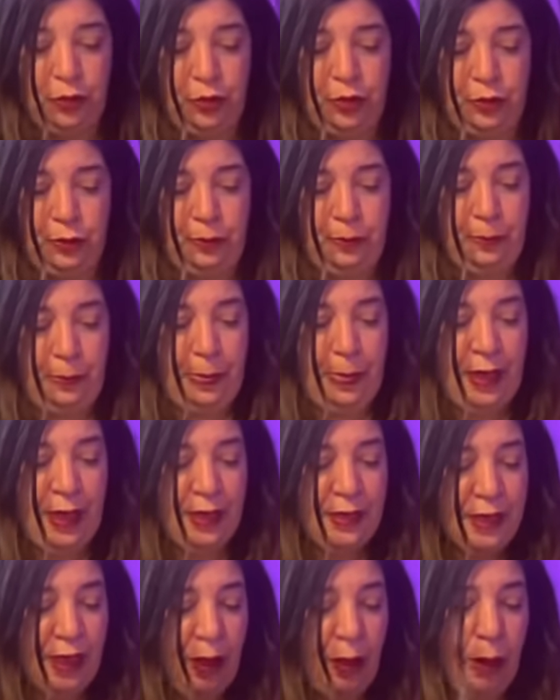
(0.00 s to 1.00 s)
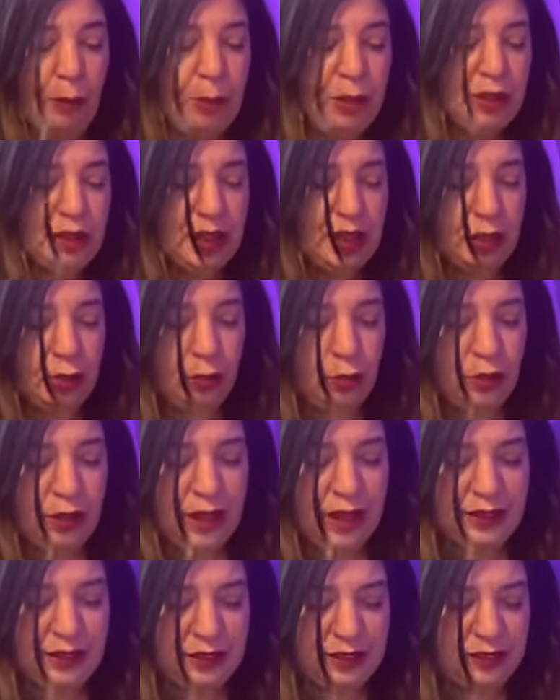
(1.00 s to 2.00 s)
you. Now, I'm going to take a
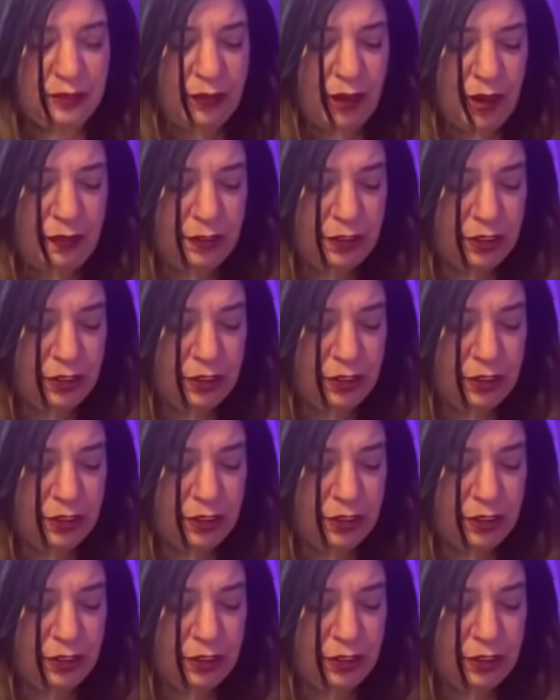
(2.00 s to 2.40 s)
look at this Five of